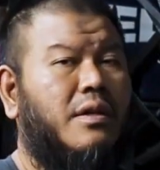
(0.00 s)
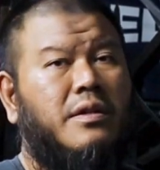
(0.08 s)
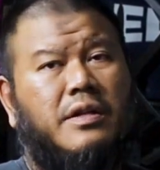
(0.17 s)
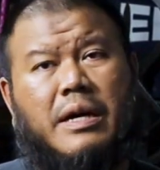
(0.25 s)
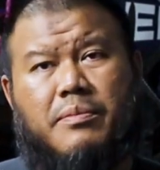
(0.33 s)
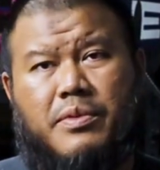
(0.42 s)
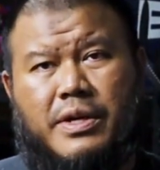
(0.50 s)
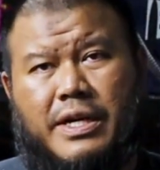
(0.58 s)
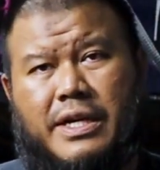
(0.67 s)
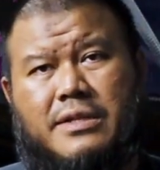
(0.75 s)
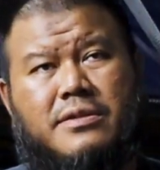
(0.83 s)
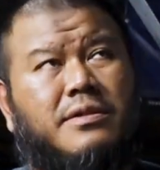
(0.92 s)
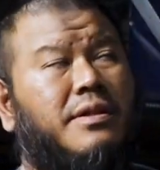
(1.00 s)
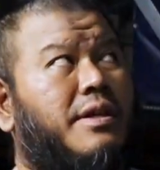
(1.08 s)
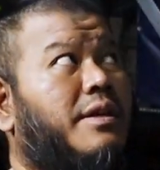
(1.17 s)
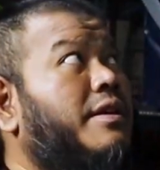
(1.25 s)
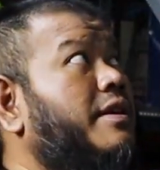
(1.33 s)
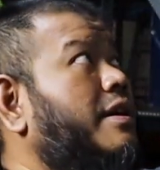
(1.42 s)
the uprights,
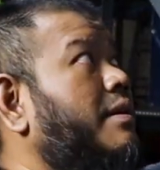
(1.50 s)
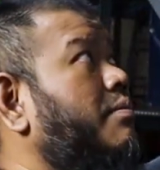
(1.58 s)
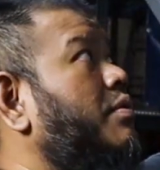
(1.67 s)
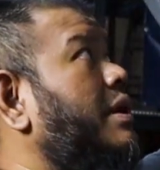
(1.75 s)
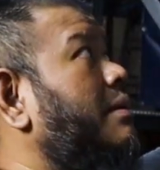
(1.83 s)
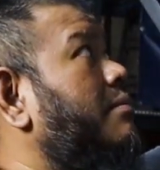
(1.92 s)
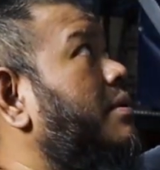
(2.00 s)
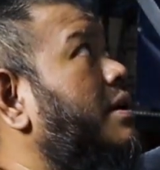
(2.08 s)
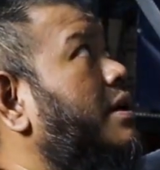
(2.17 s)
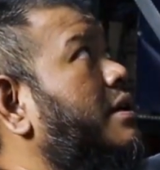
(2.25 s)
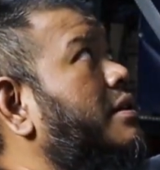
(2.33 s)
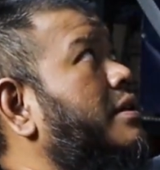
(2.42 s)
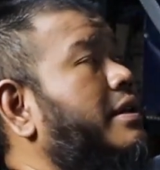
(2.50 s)
the pull-up bar,